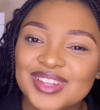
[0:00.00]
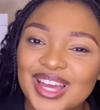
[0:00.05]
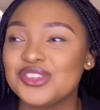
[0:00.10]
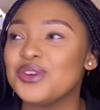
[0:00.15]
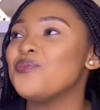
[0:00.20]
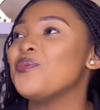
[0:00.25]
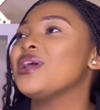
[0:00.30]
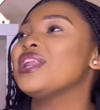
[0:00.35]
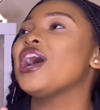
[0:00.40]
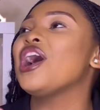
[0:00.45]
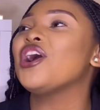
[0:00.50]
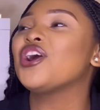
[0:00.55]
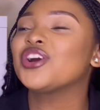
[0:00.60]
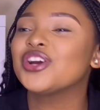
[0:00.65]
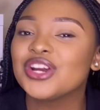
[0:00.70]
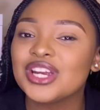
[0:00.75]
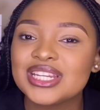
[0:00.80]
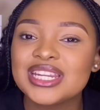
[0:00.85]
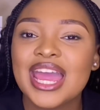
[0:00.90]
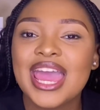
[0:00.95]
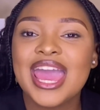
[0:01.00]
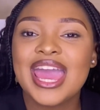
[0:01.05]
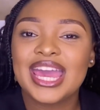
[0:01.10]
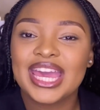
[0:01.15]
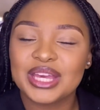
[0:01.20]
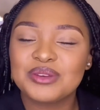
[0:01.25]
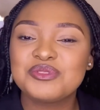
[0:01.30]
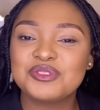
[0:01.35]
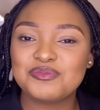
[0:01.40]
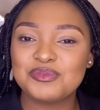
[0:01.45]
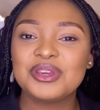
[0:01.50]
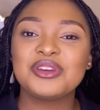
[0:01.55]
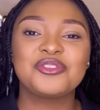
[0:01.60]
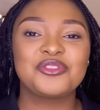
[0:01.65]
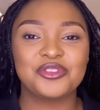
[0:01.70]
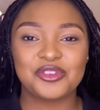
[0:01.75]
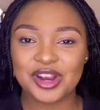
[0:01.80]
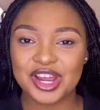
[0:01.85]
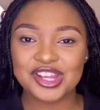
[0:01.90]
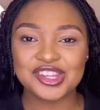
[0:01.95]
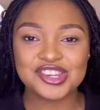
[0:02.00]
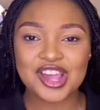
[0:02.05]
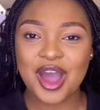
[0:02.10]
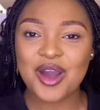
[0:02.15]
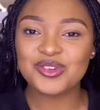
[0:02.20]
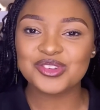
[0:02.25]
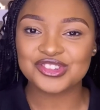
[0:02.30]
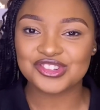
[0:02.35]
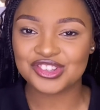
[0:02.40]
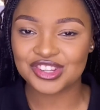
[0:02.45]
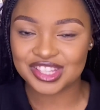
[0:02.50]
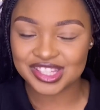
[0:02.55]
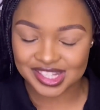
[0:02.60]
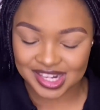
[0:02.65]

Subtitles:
When I heard him speak French, I was just